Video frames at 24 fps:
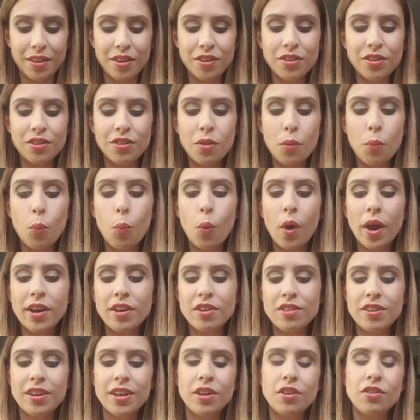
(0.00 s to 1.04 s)
This is the
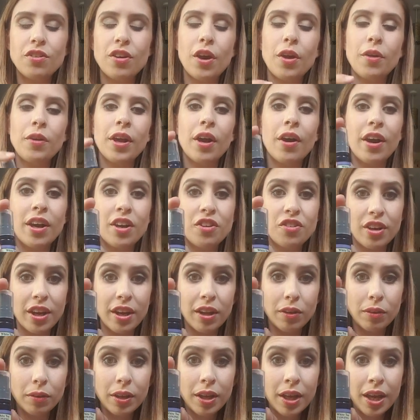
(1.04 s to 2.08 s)
White Tea Toning Eye
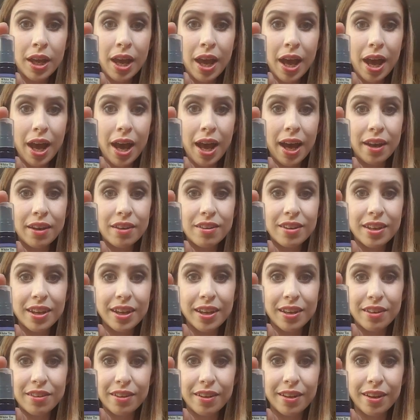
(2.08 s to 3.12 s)
Gel, and
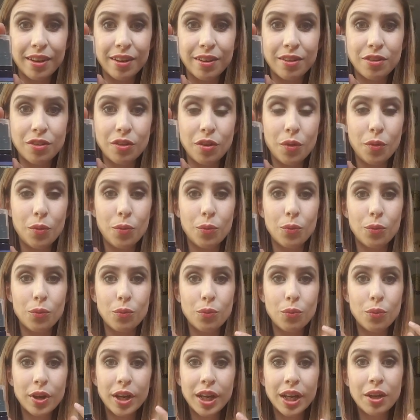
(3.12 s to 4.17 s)
it is
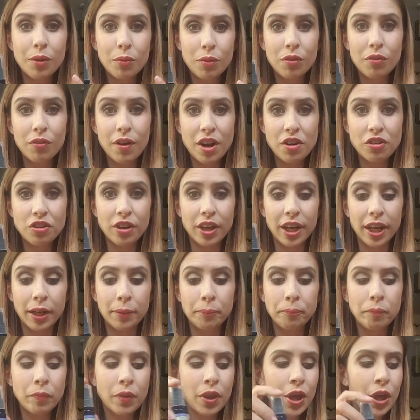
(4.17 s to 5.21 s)
really refreshing.